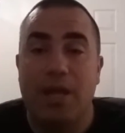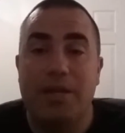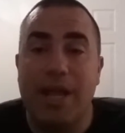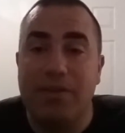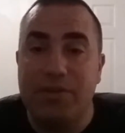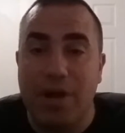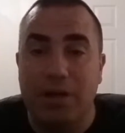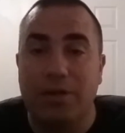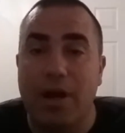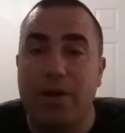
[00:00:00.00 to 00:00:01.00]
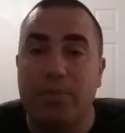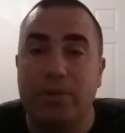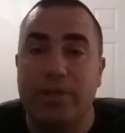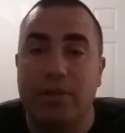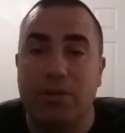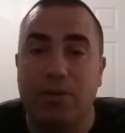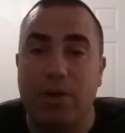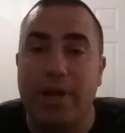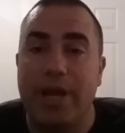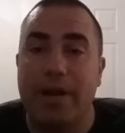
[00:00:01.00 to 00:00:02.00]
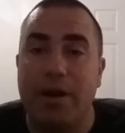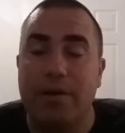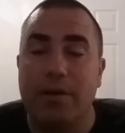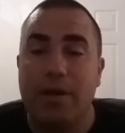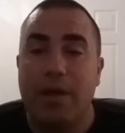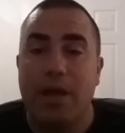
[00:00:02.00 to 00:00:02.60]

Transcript: Ned Stark, the Honorable Lord Eddard.